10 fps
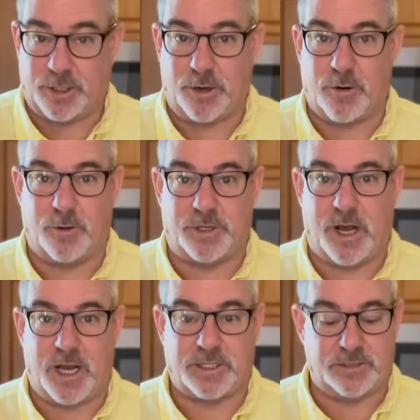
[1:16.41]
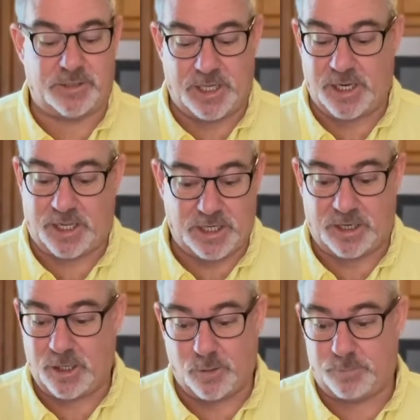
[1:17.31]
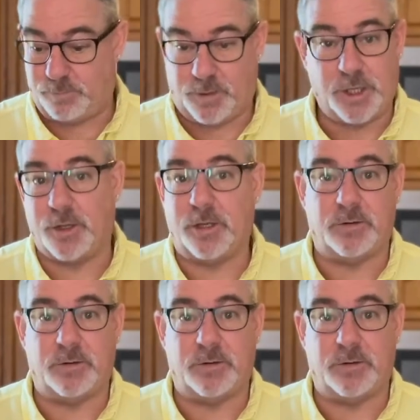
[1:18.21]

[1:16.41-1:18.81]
a neurotoxin, and it can kill you.